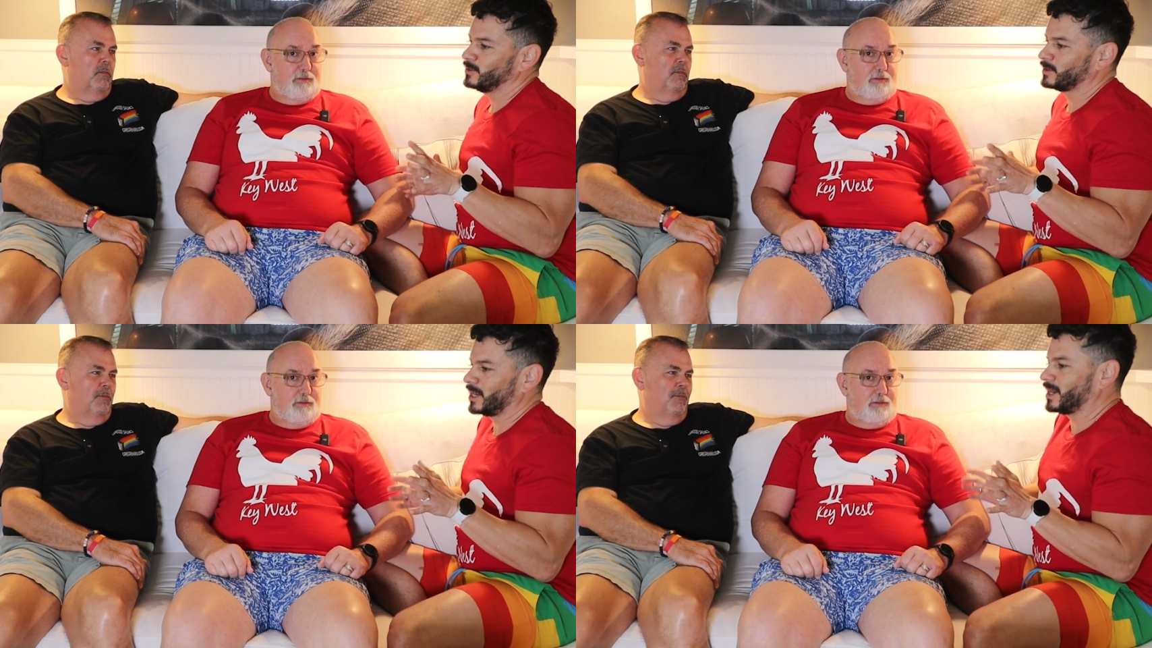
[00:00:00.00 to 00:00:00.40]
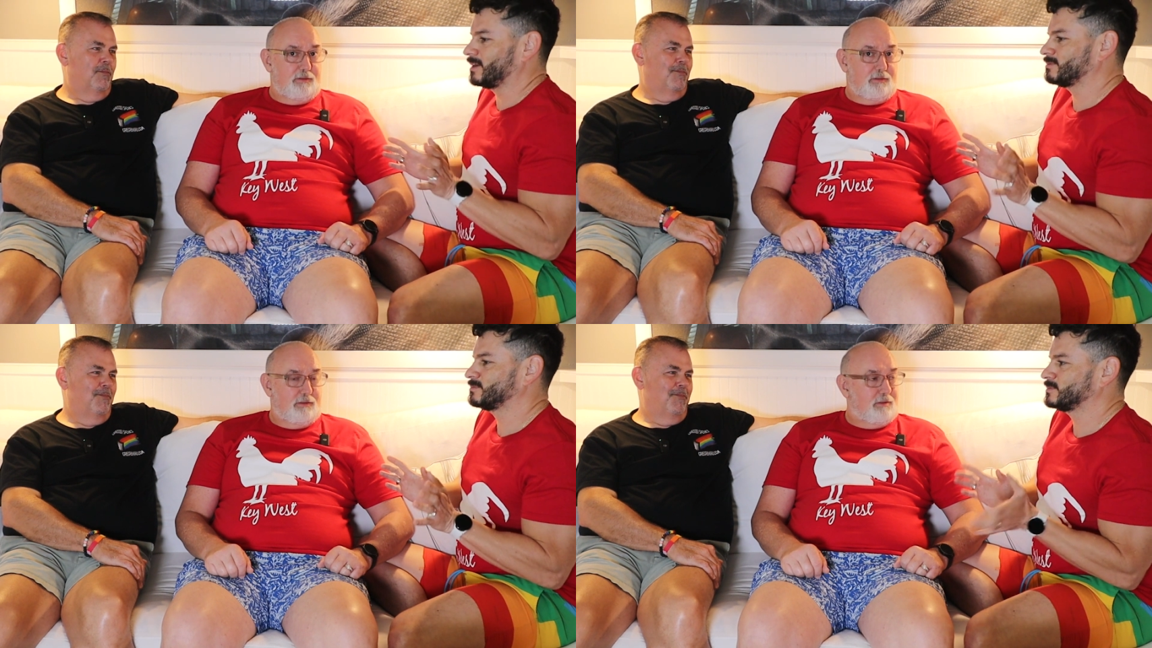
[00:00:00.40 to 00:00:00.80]
Speaker 1: you kind
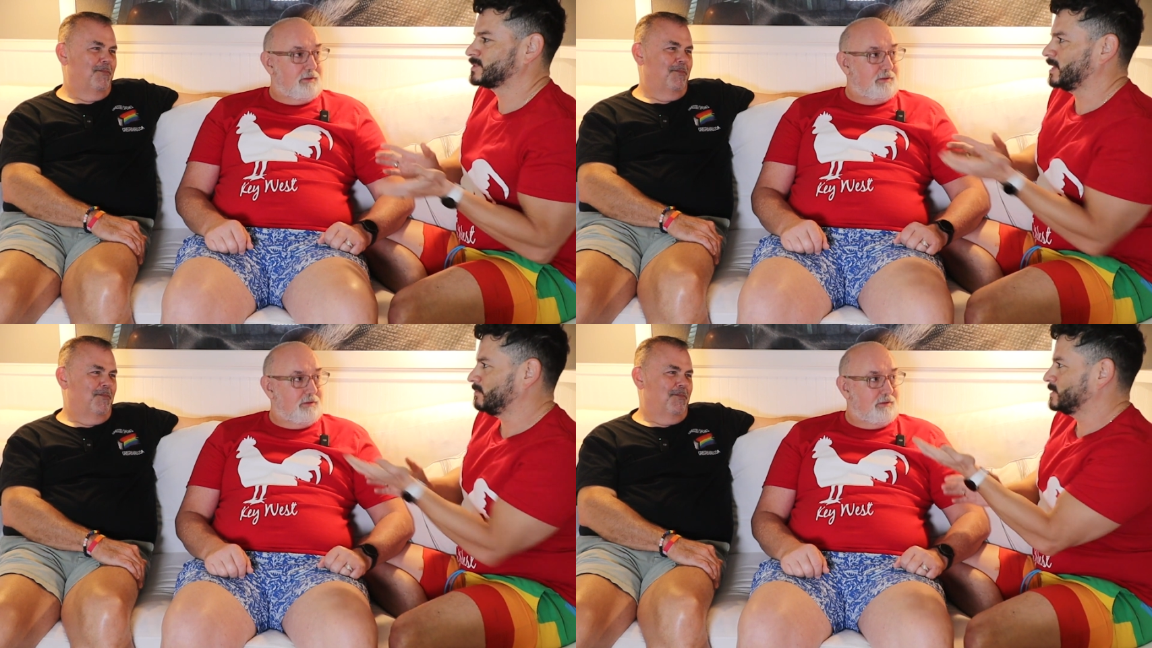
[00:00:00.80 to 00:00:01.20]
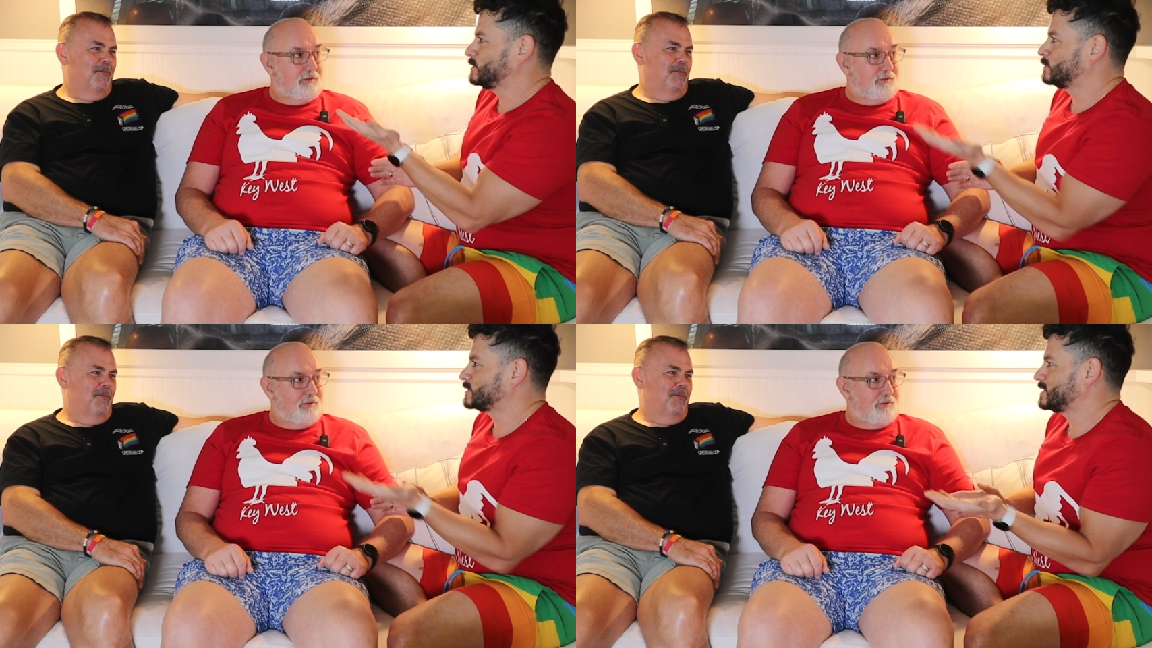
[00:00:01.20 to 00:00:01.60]
of same as
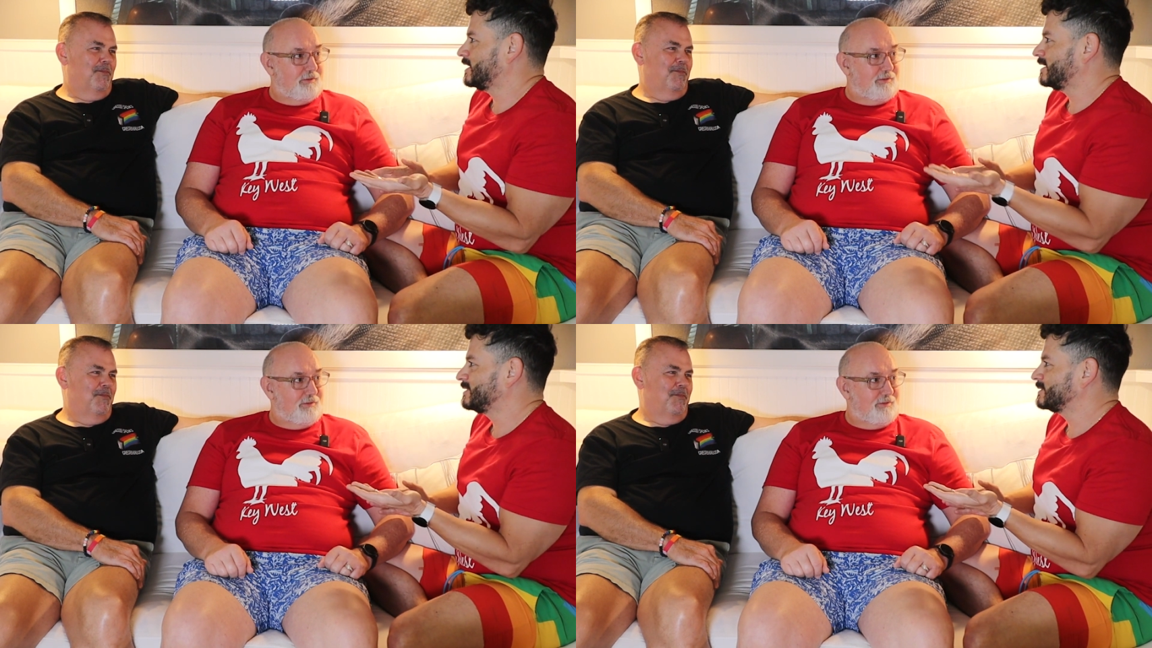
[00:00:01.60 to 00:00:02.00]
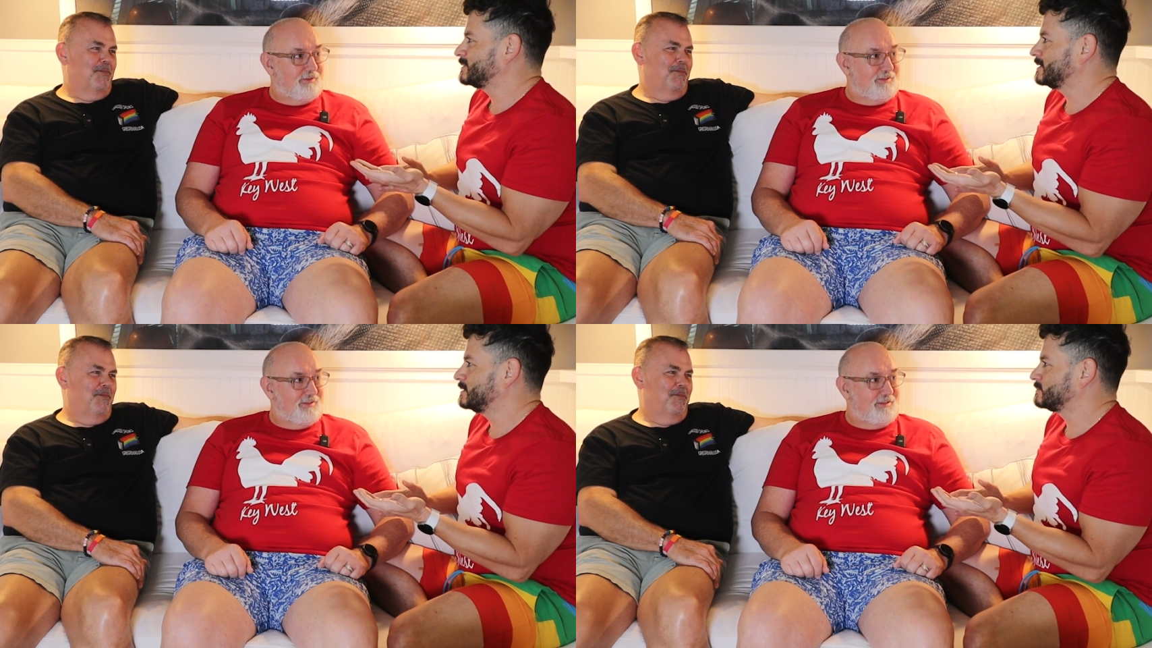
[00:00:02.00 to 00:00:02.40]
you were saying,
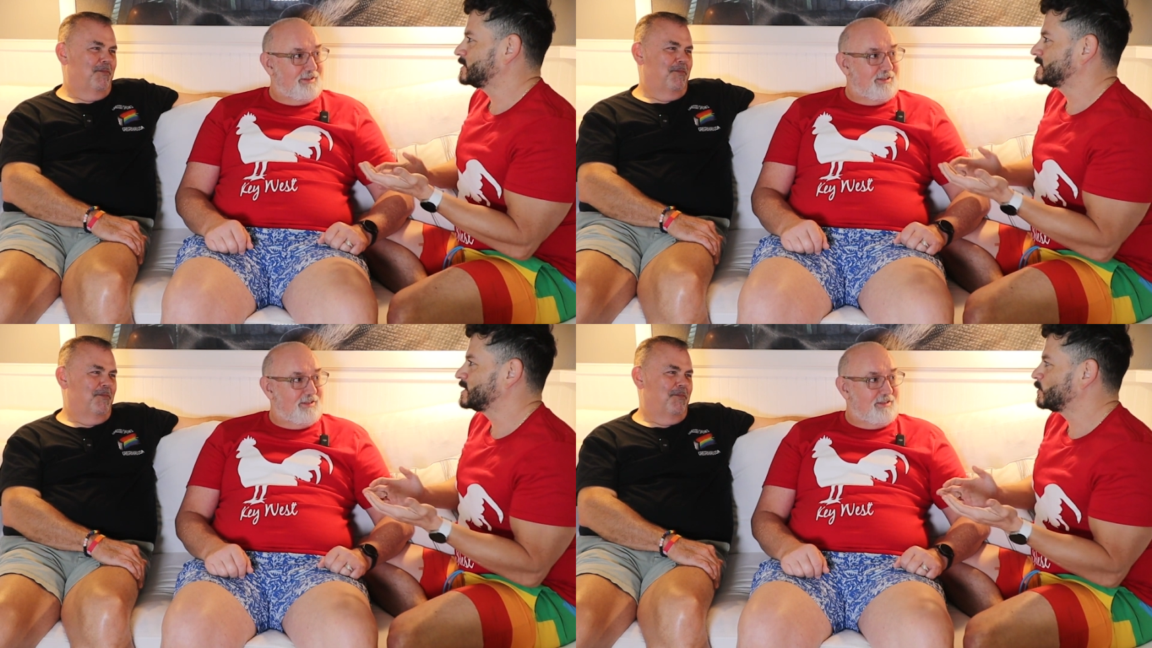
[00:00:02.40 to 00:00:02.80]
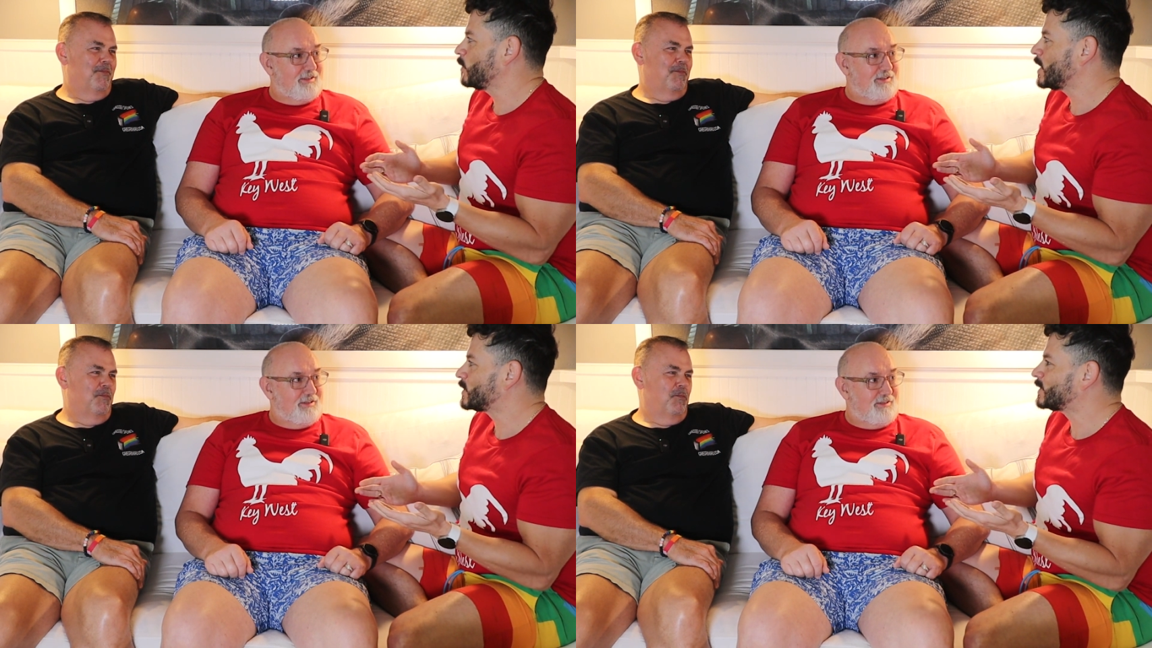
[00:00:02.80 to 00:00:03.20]
uh, tasting the
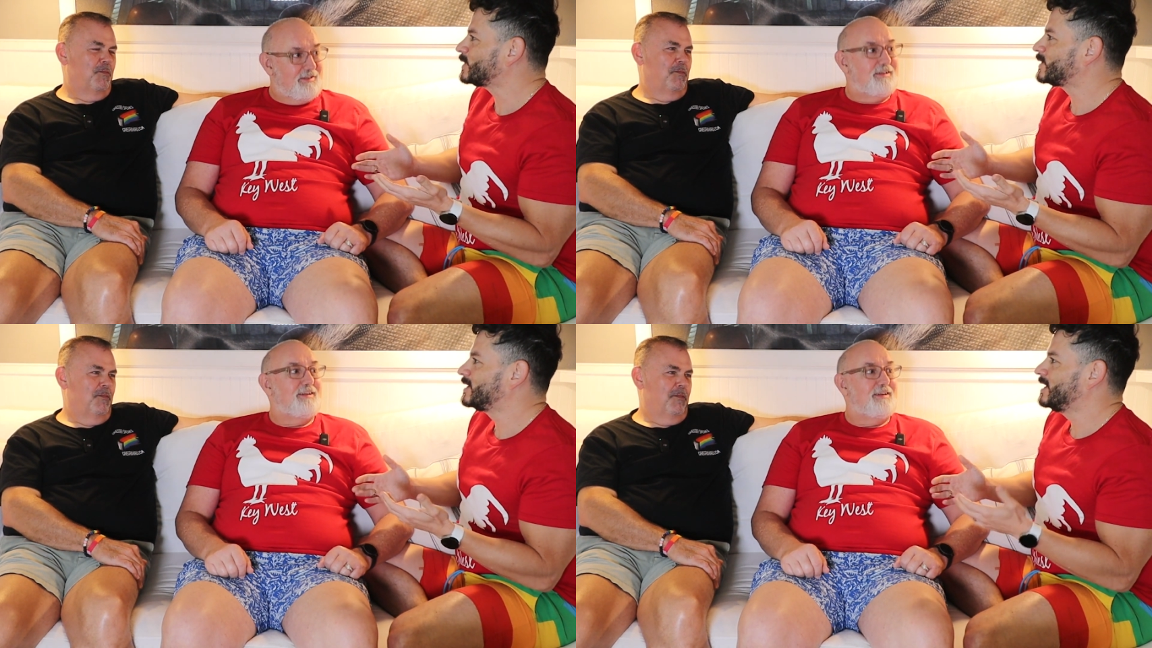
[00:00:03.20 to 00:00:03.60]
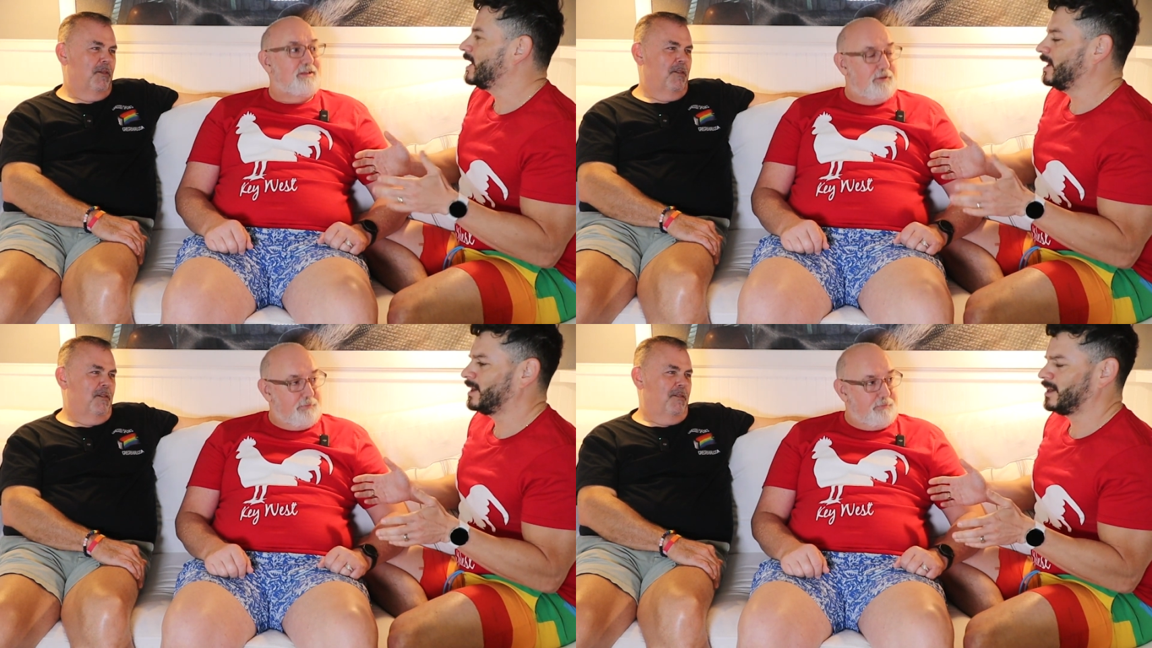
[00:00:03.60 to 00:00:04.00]
water,
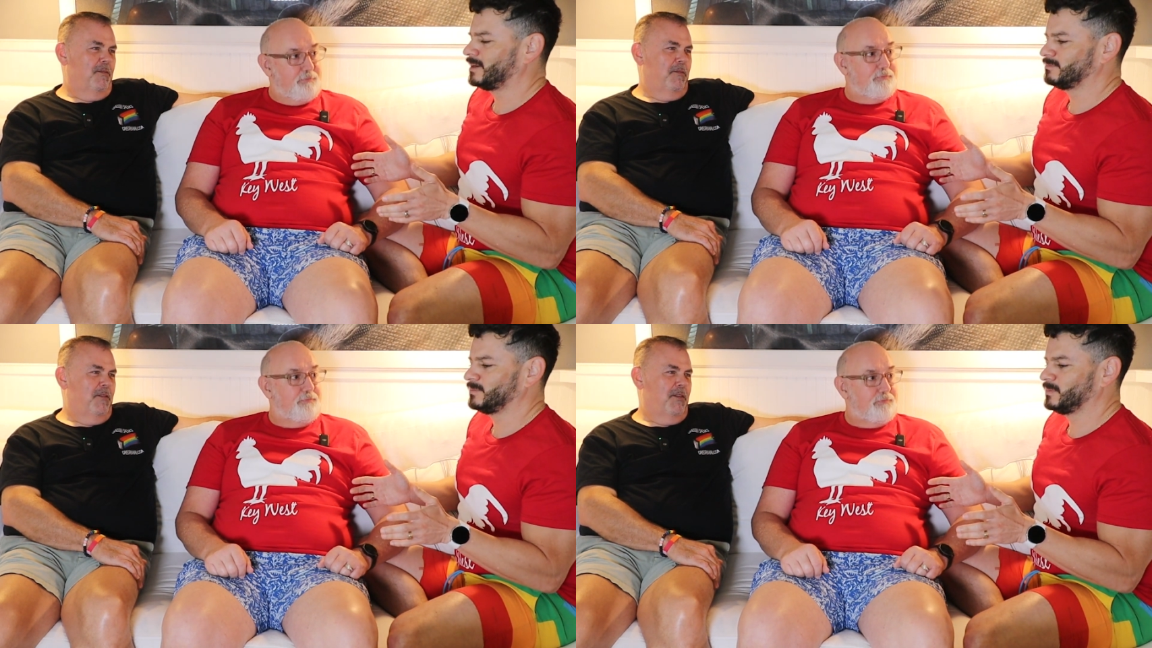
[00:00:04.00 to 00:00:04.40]
uh,